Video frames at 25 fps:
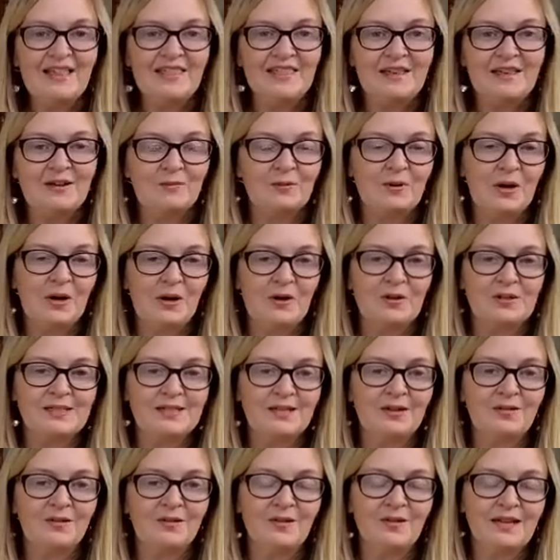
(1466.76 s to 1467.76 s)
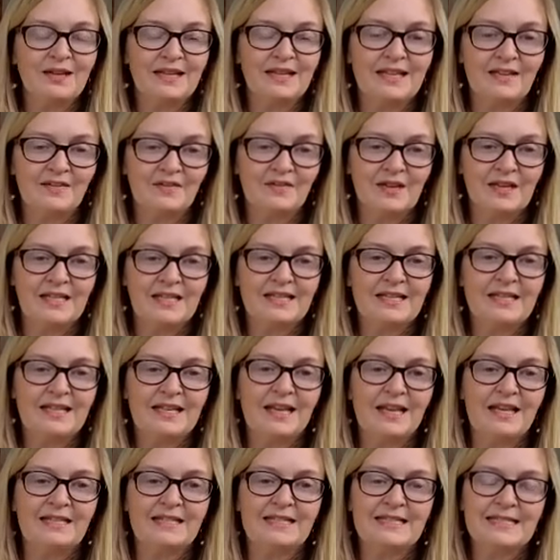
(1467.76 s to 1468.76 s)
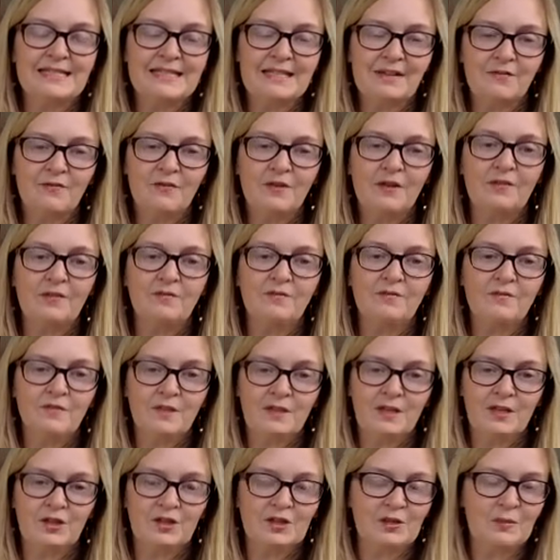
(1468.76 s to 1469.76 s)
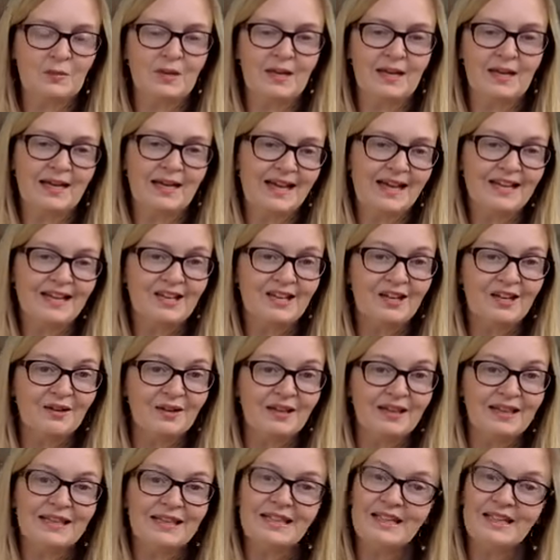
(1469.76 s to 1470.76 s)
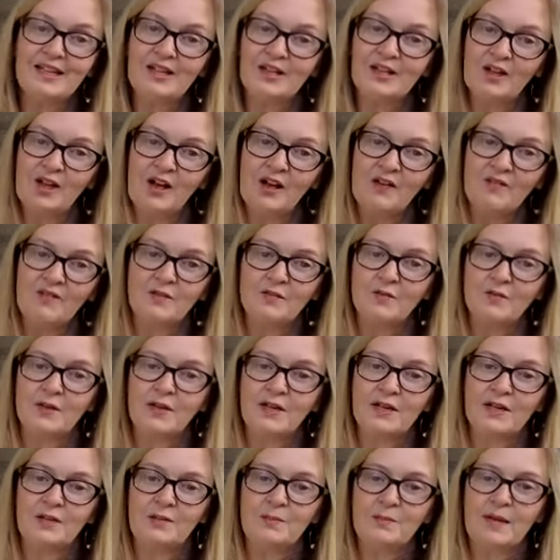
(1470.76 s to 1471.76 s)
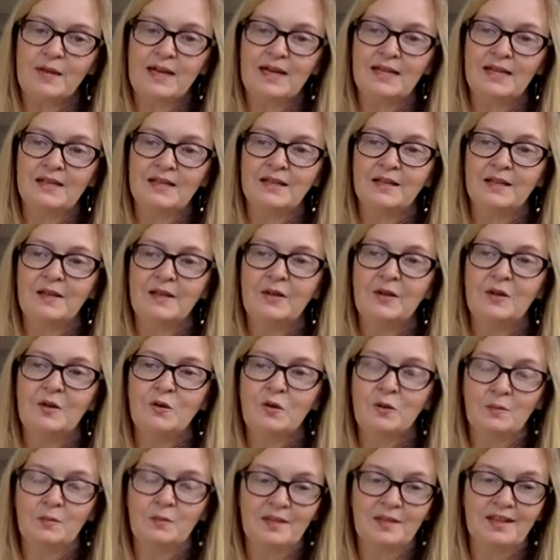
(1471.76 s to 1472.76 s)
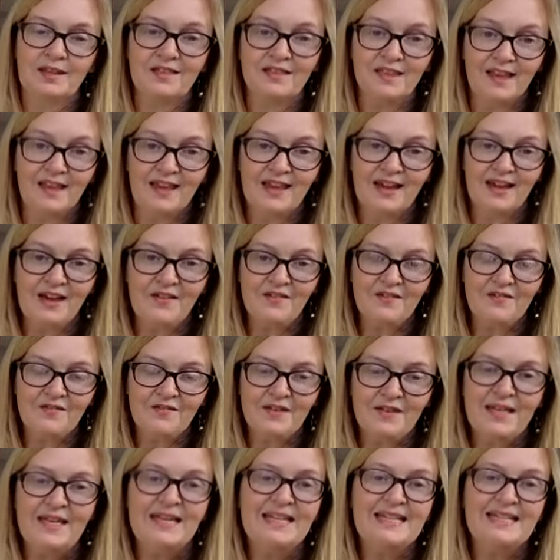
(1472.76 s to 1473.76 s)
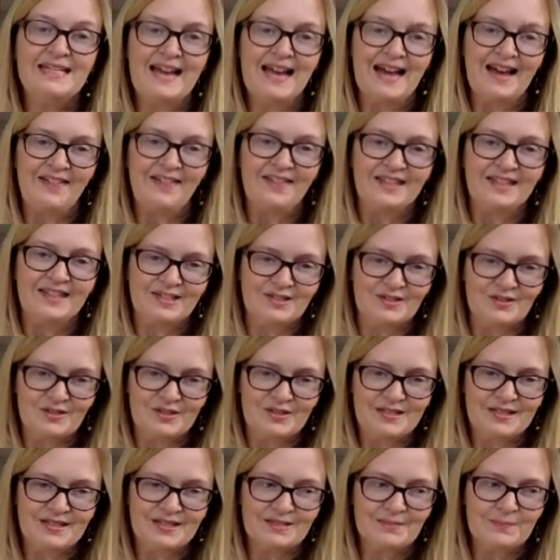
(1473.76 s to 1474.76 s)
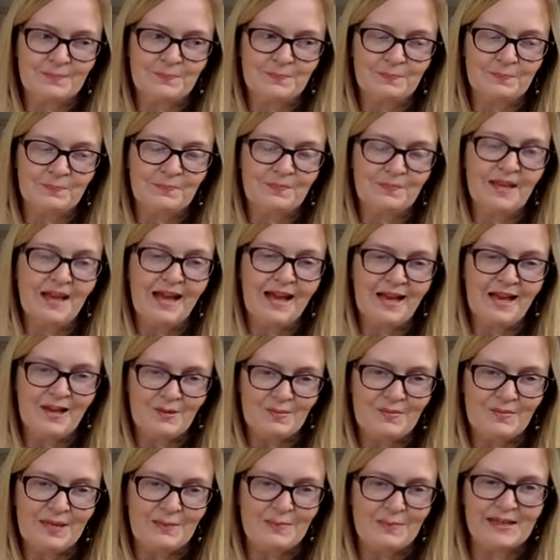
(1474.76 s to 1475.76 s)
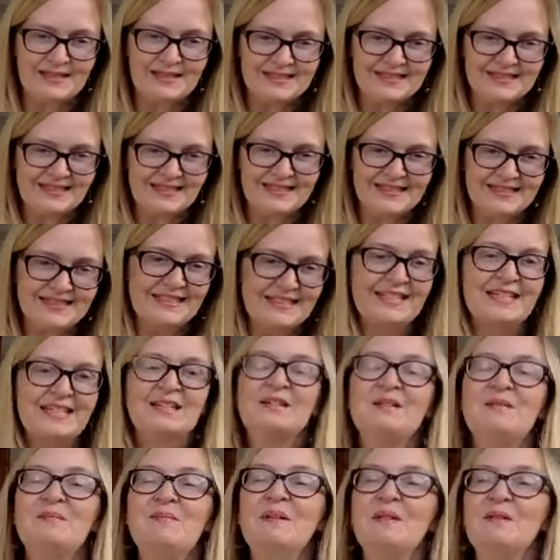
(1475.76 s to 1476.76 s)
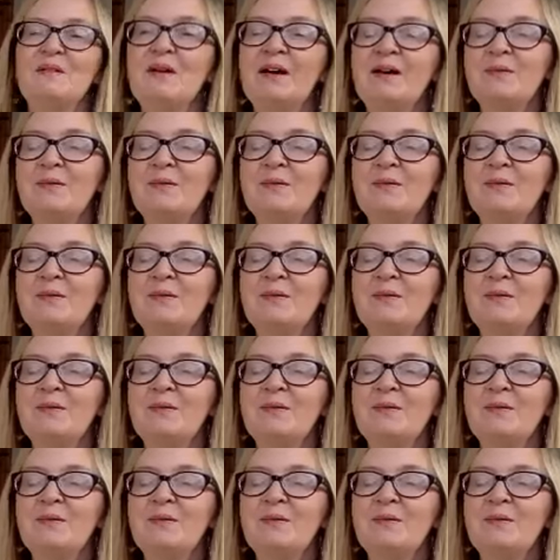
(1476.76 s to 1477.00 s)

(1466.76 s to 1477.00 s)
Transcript: that will also give it a different feel. You want to kind of go a little off of what you might normally think of to add the interest. I hope that makes sense. But